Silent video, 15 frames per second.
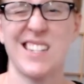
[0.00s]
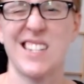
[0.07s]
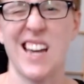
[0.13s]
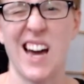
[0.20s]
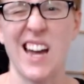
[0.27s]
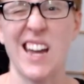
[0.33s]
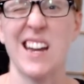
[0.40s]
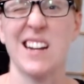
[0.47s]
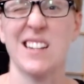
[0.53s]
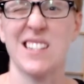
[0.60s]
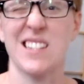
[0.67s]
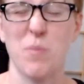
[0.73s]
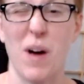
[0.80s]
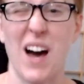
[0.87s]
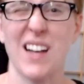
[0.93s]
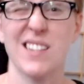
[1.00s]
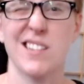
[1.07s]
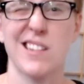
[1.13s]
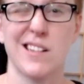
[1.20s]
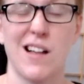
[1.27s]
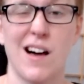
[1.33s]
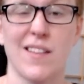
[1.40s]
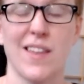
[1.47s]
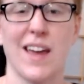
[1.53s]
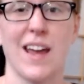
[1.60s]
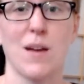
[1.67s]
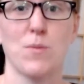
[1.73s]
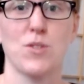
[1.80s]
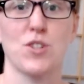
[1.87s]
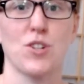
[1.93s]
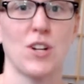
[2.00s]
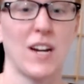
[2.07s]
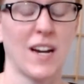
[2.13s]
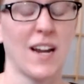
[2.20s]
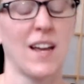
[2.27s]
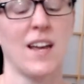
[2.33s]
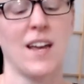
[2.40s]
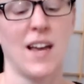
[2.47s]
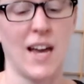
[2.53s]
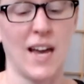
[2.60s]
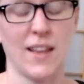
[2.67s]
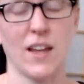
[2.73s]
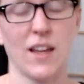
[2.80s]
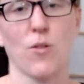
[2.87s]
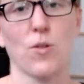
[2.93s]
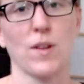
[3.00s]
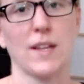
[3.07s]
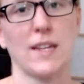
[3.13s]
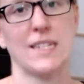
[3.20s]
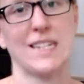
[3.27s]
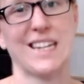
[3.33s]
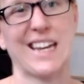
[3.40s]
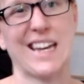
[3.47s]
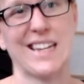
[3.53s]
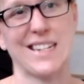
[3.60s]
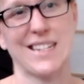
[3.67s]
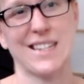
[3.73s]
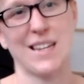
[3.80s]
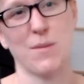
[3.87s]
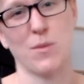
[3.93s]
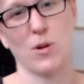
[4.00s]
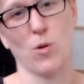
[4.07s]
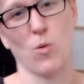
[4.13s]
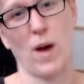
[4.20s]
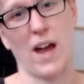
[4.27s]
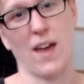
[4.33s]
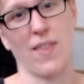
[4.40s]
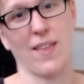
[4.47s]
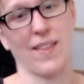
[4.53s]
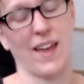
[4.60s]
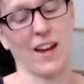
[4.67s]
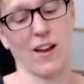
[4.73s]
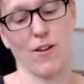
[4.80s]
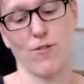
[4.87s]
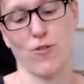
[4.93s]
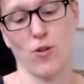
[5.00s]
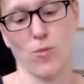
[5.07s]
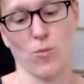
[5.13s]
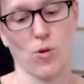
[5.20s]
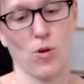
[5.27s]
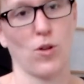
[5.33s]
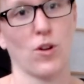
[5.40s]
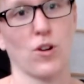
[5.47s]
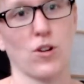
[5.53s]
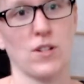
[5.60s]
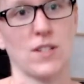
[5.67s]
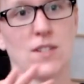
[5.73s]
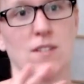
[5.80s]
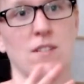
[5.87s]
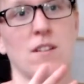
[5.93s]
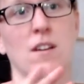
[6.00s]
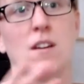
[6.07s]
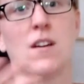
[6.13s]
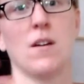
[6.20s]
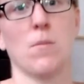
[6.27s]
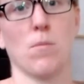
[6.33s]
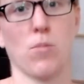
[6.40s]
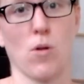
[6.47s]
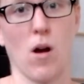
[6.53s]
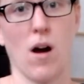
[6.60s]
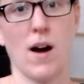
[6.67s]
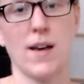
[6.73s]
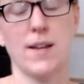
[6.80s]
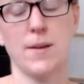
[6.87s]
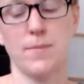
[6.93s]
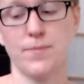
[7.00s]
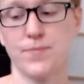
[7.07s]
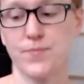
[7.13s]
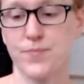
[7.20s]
tight spots along the hamstring and like really dig into them in a way that like a foam roller is broad